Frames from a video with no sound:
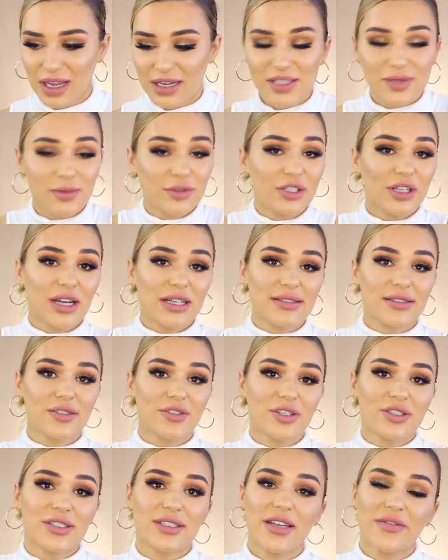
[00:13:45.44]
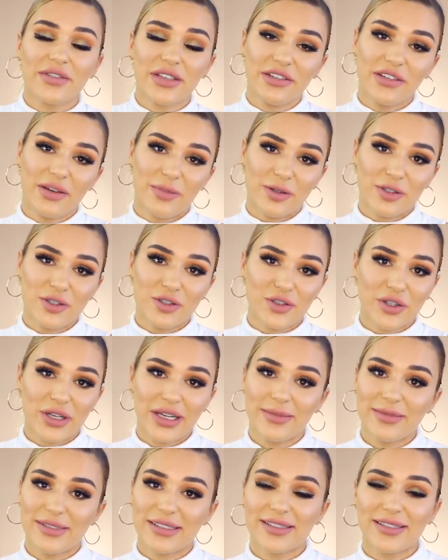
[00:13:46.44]
I just want you guys to know to never give up on your
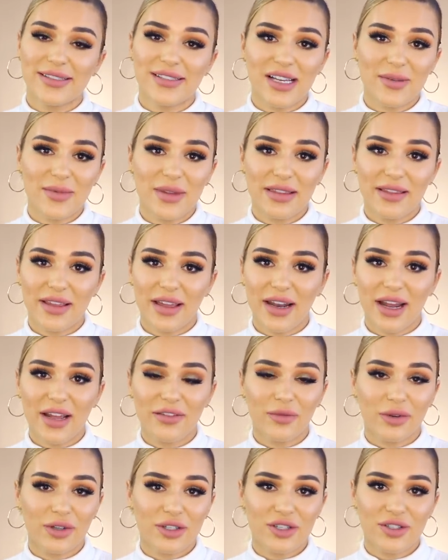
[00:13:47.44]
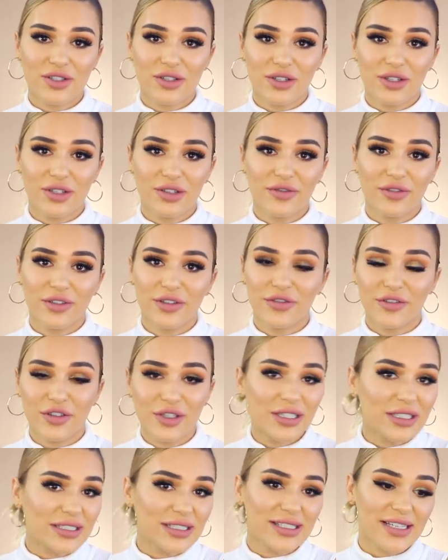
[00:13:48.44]
dreams. This is something that I've wanted to do for a few
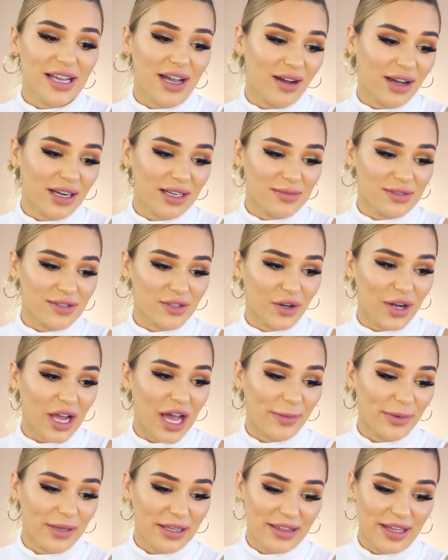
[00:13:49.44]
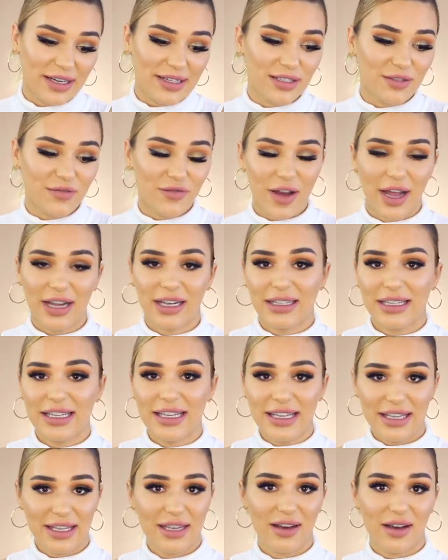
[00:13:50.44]
years now, and I'm so happy that it's finally
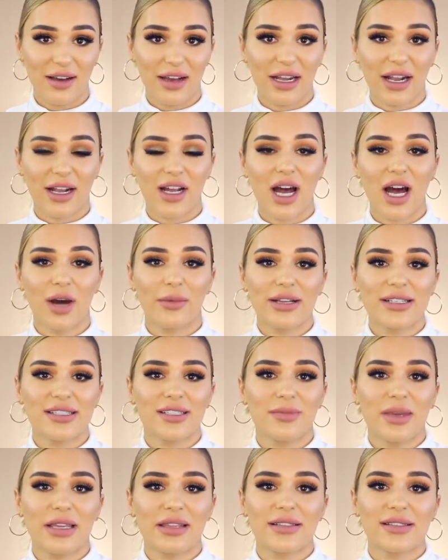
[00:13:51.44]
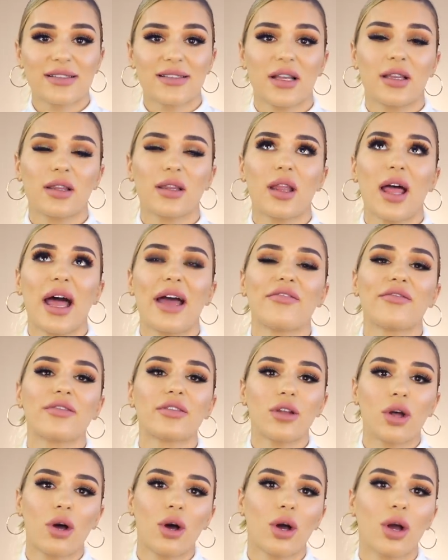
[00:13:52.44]
here, and I can't wait to make this a
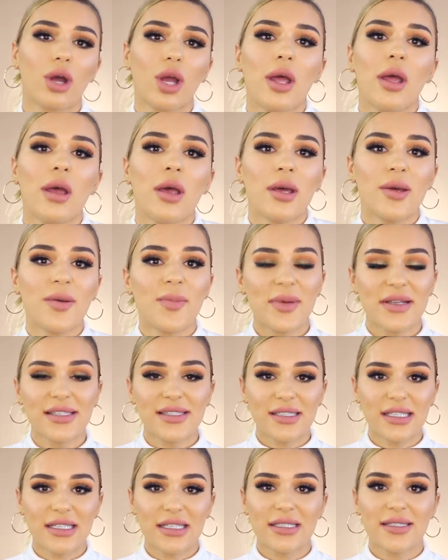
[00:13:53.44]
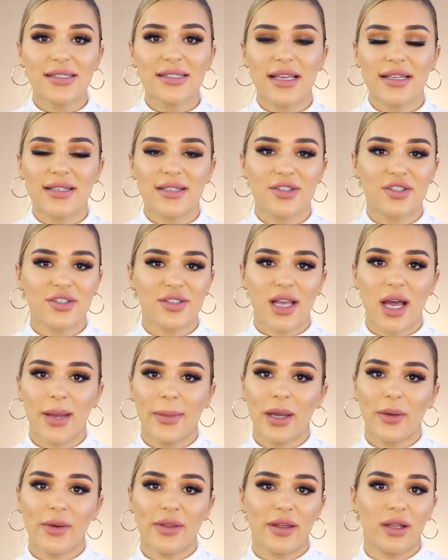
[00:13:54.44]
lifelong business and to just come
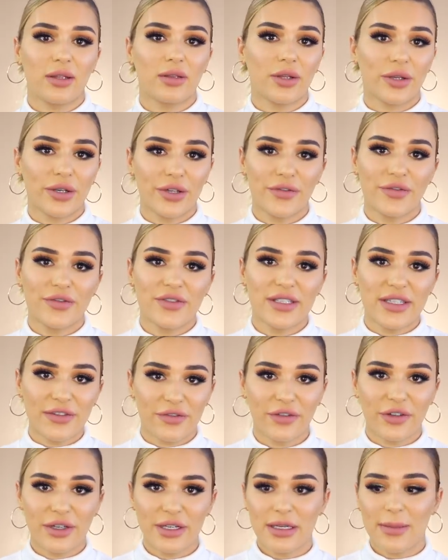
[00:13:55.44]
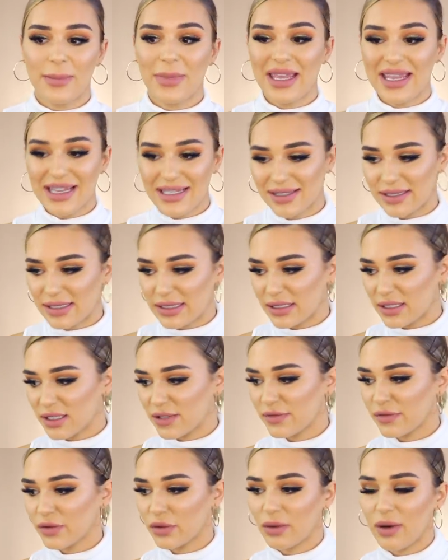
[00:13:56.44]
out with a lot of different pieces
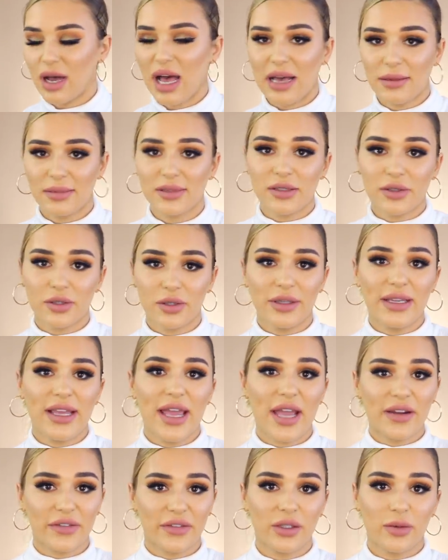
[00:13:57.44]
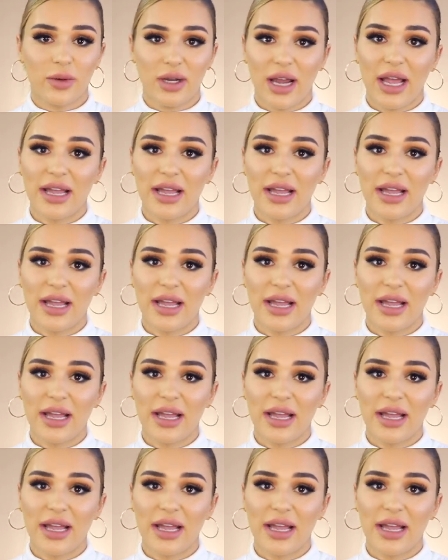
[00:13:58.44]
for absolutely everyone.